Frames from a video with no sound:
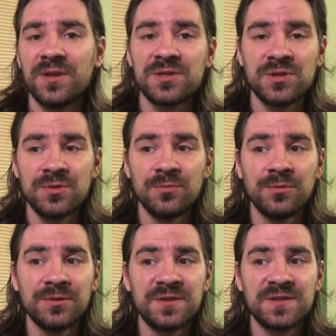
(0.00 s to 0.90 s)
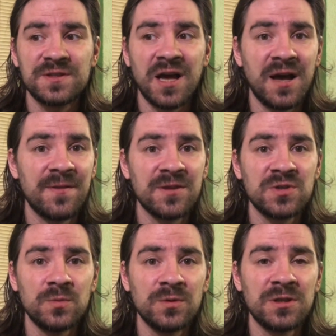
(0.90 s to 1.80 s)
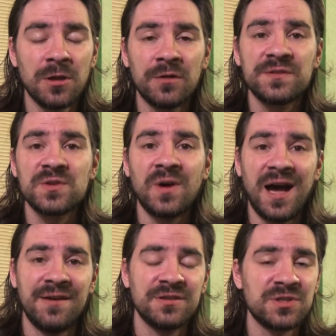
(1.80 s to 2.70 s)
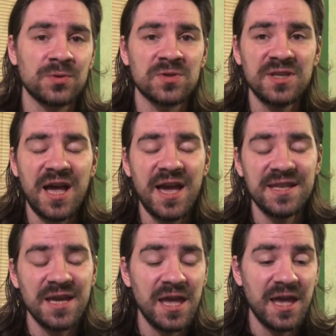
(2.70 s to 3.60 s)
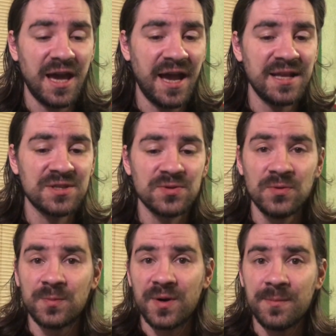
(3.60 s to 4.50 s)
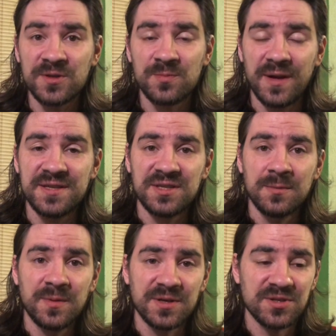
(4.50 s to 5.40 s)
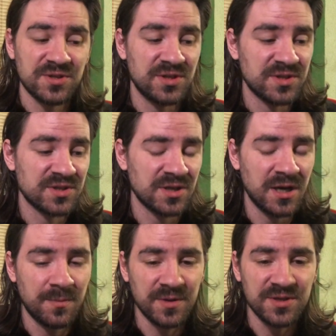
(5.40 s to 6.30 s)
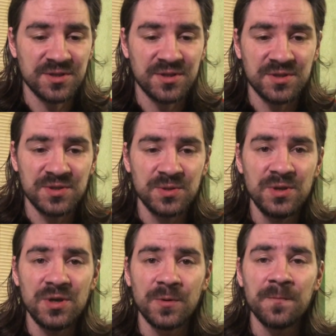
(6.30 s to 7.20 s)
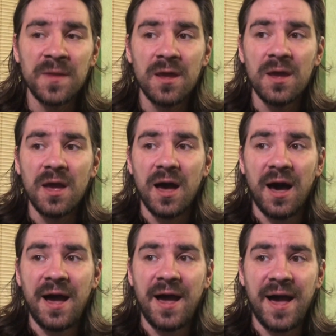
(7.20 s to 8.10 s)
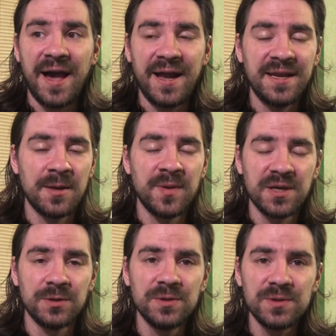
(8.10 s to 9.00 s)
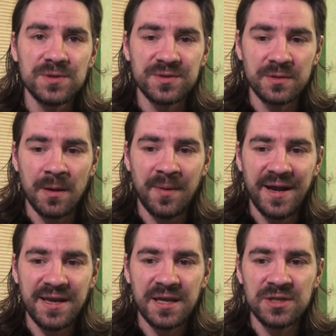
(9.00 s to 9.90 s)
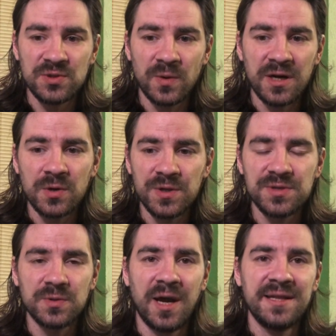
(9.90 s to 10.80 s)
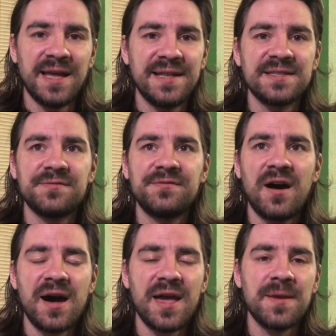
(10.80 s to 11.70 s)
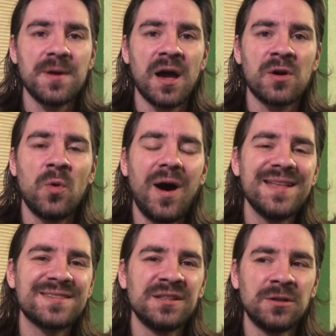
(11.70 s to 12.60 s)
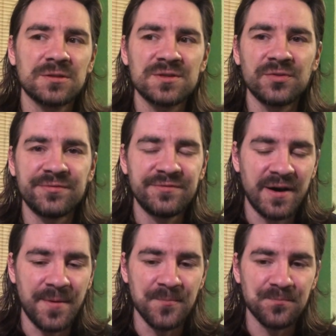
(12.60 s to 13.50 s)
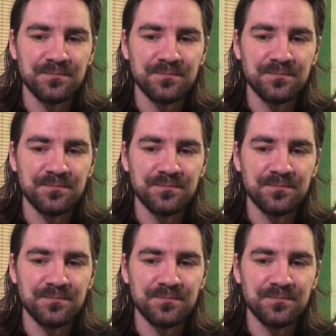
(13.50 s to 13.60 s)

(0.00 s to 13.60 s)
that you would uh, that you would love to have at your side and to pretty much placing purchases uh, purchases to you. Uh, and because uh, by the end you are going to identify uh, quite a lot of um,